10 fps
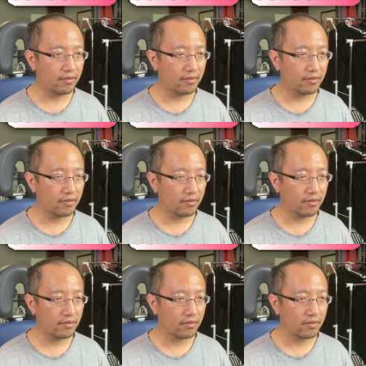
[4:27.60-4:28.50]

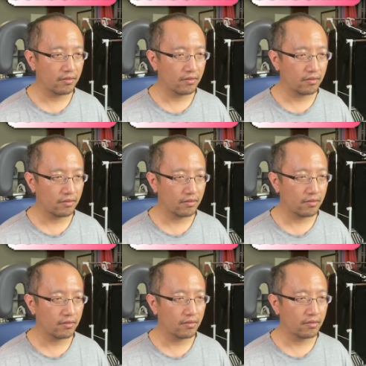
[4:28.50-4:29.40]

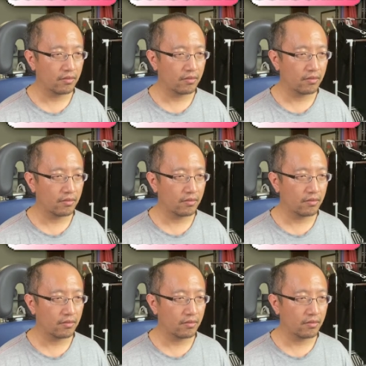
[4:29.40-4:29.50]
Nobody speaks.